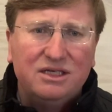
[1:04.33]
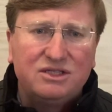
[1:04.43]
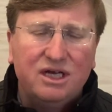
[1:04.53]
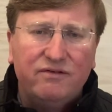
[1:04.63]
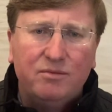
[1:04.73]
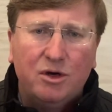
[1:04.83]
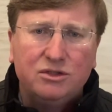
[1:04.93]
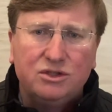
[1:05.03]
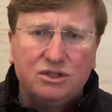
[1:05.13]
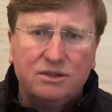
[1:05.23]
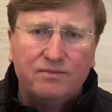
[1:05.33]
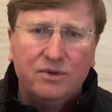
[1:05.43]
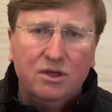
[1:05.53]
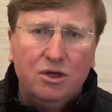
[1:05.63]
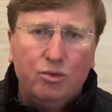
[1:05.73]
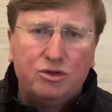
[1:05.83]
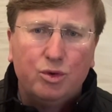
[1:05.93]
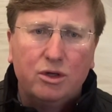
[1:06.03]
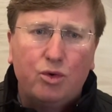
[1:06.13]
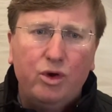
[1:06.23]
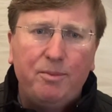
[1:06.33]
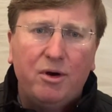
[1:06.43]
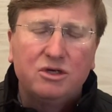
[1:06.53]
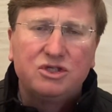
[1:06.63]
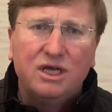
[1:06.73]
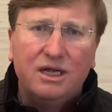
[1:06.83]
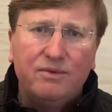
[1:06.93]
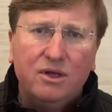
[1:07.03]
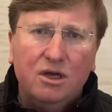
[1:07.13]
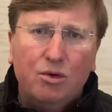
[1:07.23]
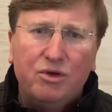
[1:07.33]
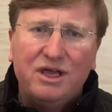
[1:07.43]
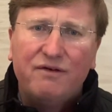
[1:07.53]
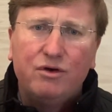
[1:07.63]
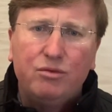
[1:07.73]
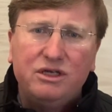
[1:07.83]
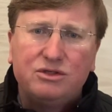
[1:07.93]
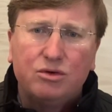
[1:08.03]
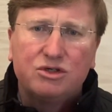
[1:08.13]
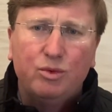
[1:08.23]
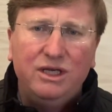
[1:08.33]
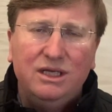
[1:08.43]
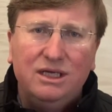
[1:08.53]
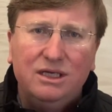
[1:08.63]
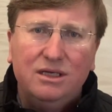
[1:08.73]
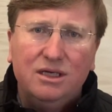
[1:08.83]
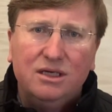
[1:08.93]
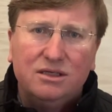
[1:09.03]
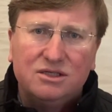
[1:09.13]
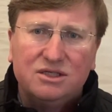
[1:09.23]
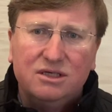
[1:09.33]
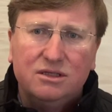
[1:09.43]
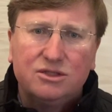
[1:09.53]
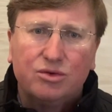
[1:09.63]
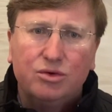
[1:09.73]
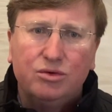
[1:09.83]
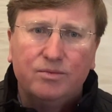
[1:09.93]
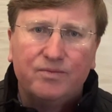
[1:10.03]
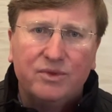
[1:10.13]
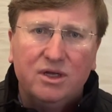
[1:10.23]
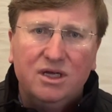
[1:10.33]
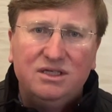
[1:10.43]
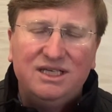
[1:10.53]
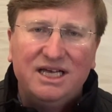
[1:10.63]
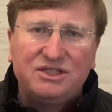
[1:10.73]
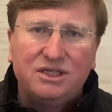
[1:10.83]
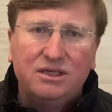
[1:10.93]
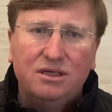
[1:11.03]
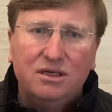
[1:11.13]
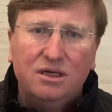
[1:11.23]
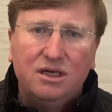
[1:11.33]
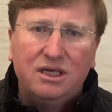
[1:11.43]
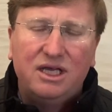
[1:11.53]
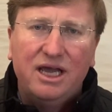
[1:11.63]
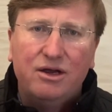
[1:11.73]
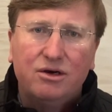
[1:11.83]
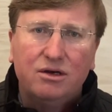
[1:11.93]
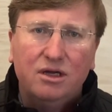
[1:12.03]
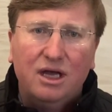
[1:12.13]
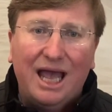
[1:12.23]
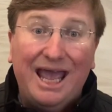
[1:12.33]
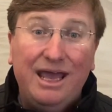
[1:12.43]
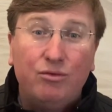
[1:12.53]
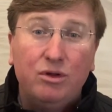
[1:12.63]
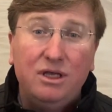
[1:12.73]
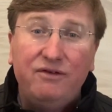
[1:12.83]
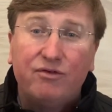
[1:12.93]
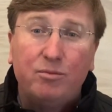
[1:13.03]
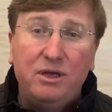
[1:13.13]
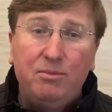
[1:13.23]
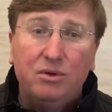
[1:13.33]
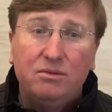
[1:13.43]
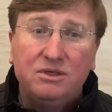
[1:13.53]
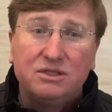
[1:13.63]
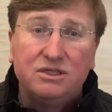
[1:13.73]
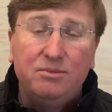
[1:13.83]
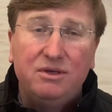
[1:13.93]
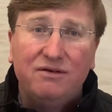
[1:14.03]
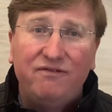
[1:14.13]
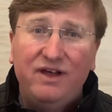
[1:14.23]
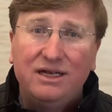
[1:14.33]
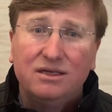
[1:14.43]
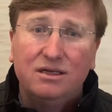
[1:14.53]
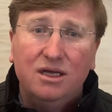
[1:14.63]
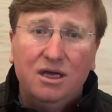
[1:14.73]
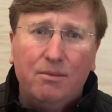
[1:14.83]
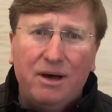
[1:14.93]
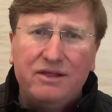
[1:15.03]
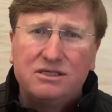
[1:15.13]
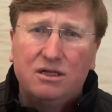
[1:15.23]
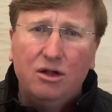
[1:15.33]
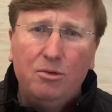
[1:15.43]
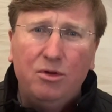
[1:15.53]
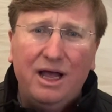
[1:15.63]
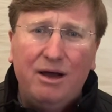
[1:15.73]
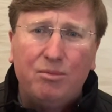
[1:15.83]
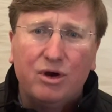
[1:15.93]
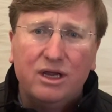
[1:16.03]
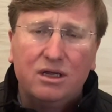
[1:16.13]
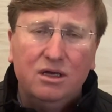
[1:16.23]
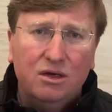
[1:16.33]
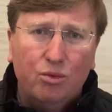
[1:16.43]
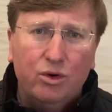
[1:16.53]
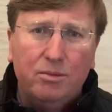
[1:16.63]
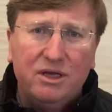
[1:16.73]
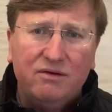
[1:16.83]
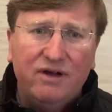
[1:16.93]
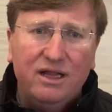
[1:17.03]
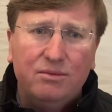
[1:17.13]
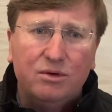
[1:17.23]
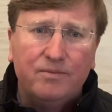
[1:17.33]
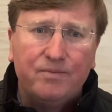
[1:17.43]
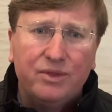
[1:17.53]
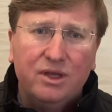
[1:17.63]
a state of emergency, which will equip our state with every resource we need to see this through. Testing, care, and relief for people in Mississippi affected by this global outbreak will be available,